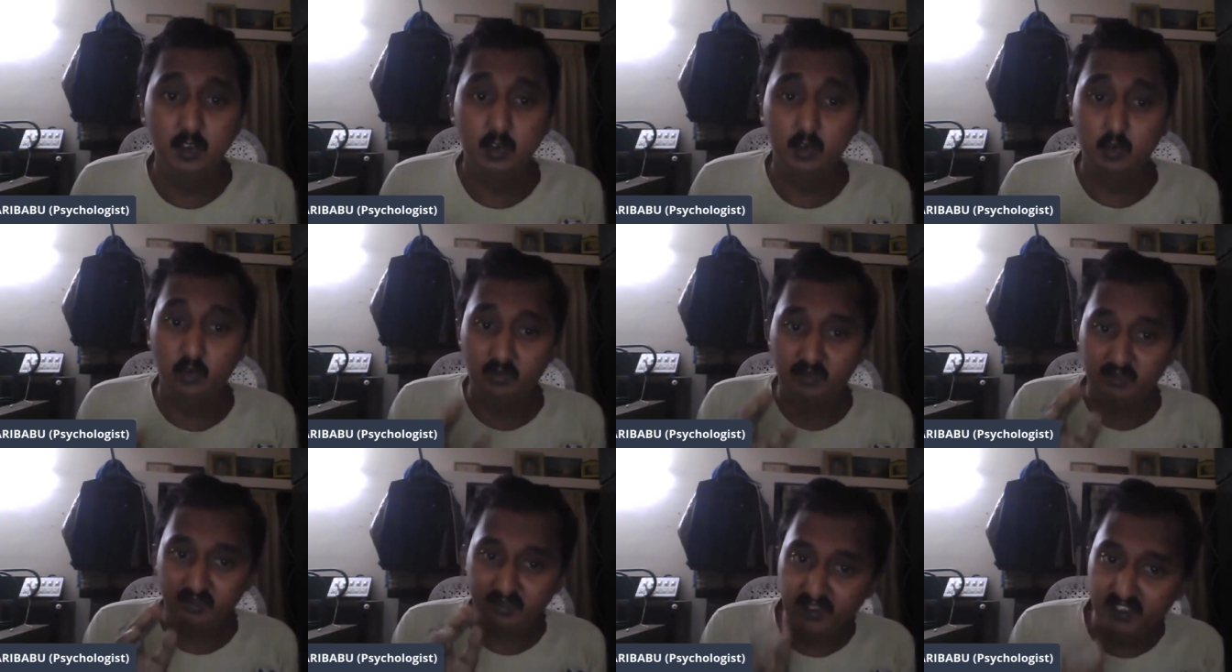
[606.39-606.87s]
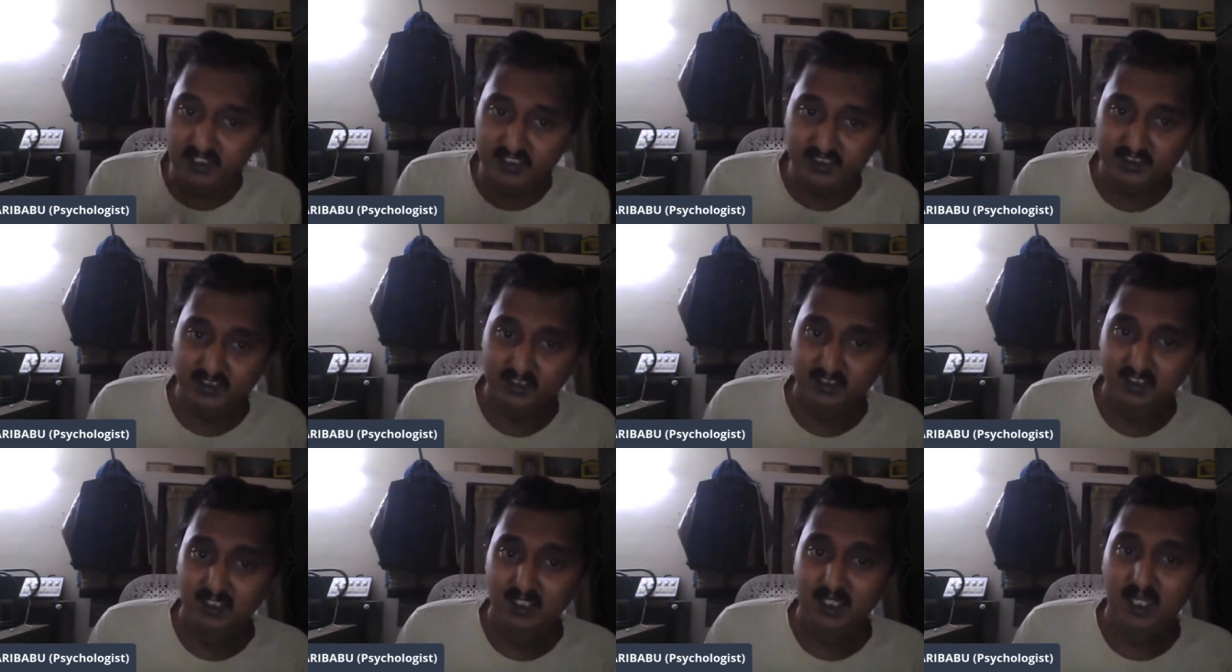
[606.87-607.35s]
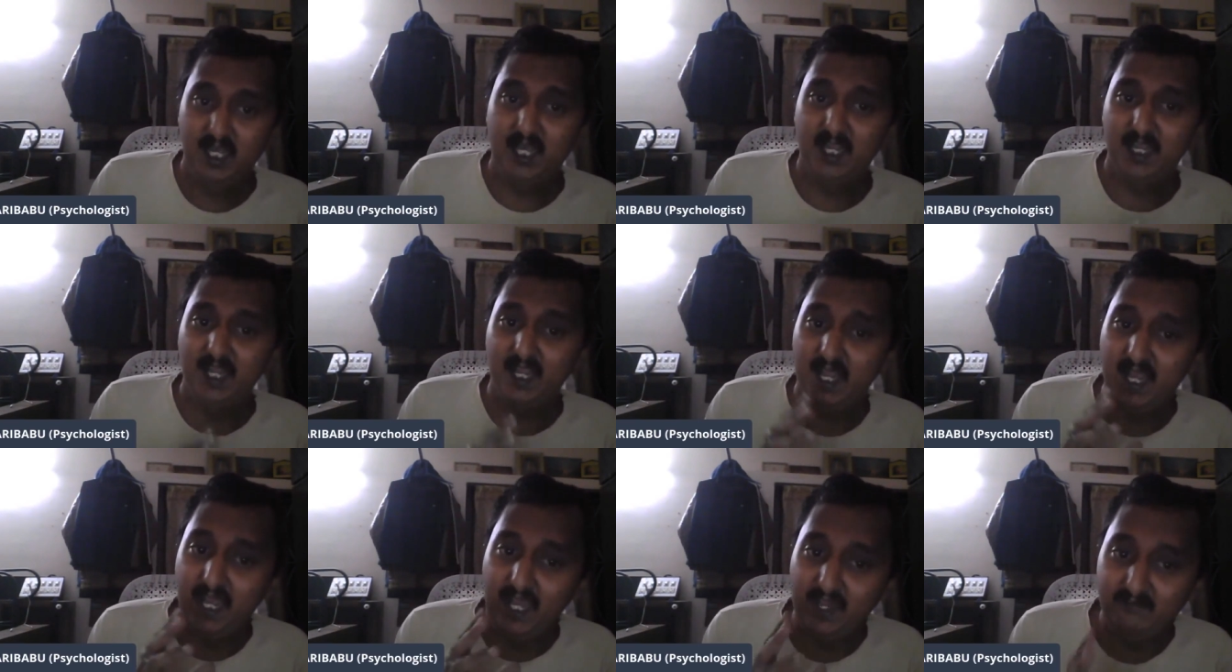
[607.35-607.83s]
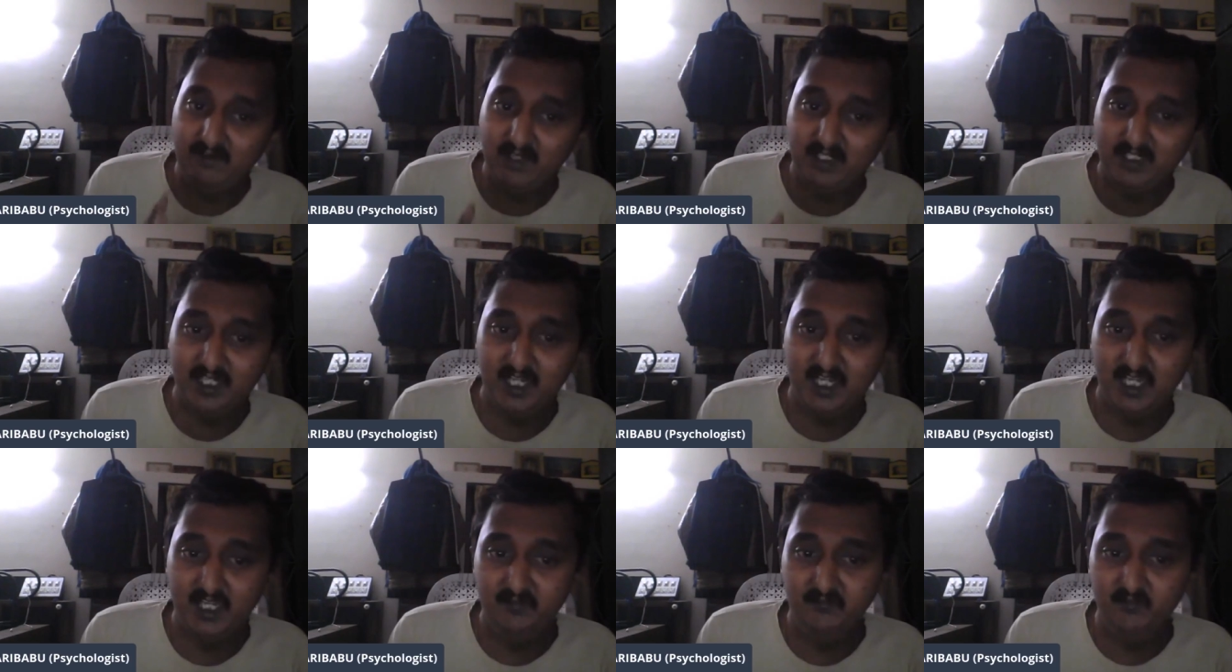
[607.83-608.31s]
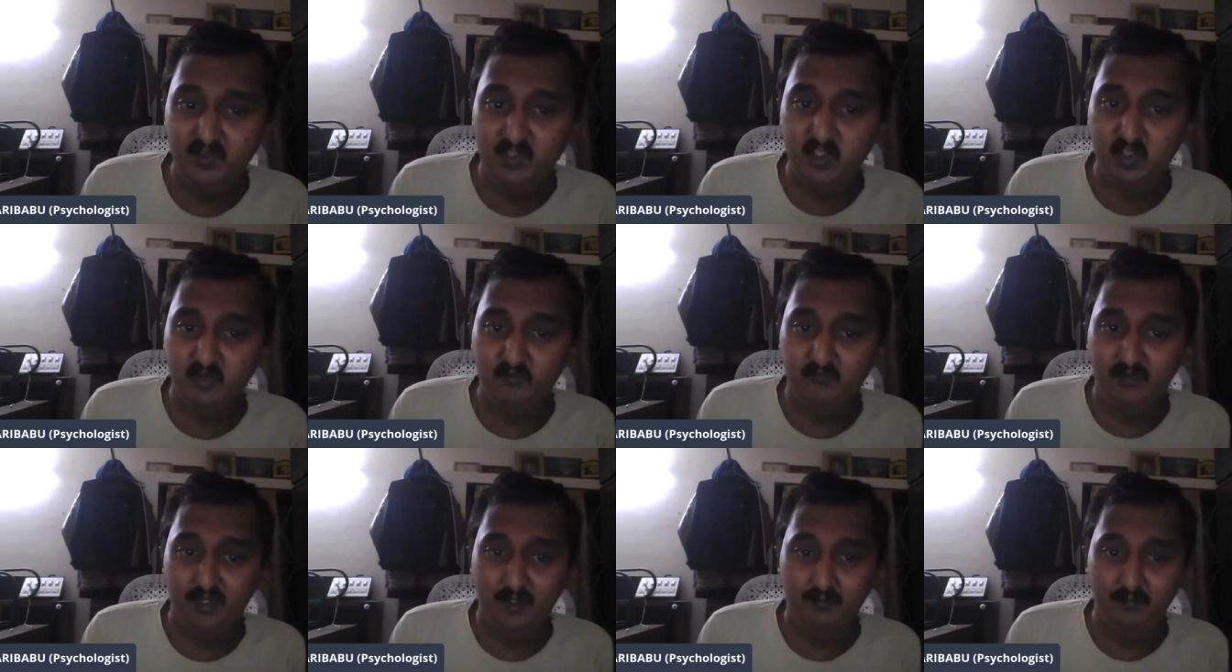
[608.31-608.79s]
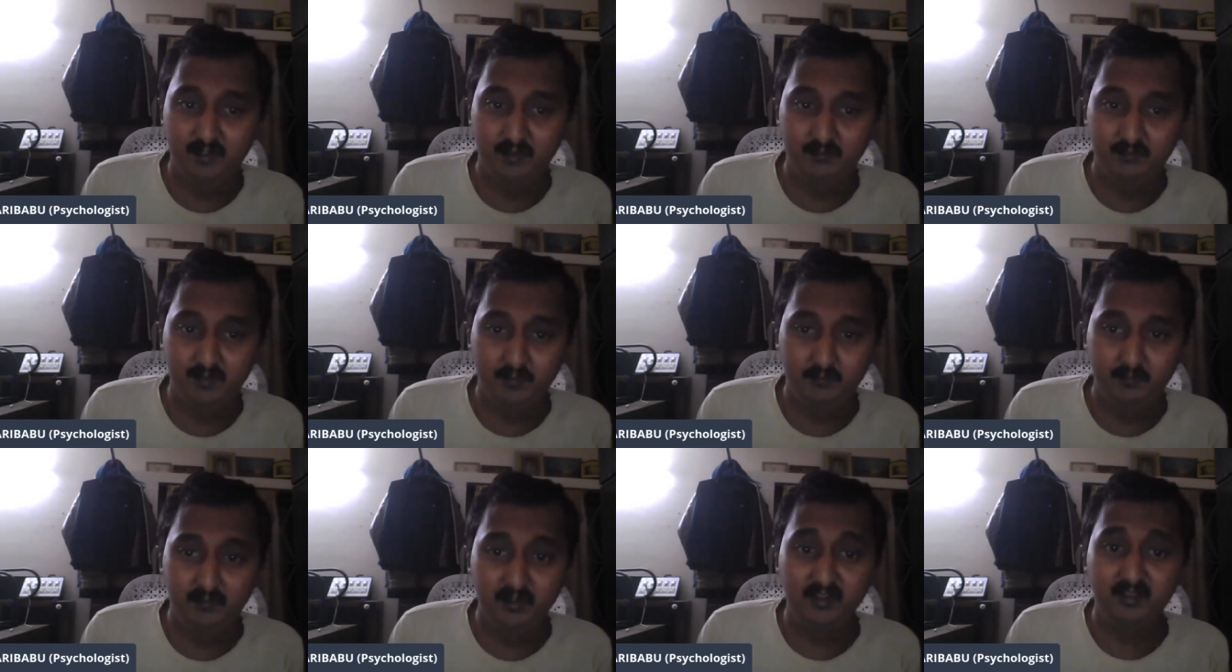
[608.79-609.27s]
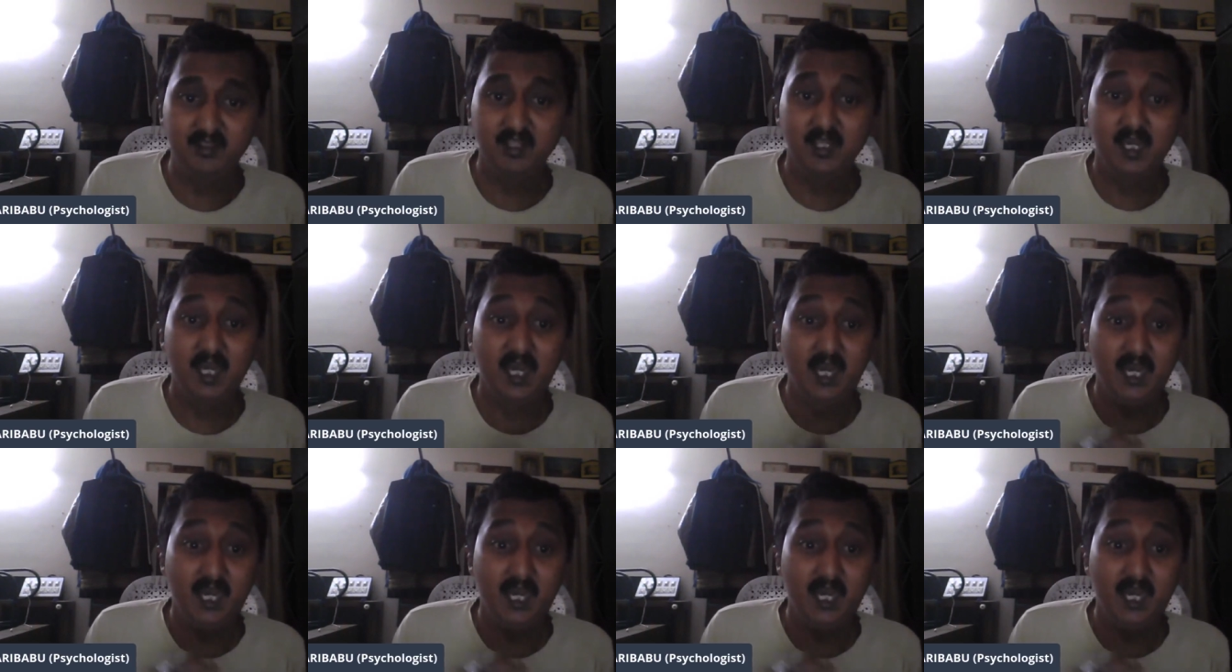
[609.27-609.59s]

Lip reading: to sit and have a time with your family members,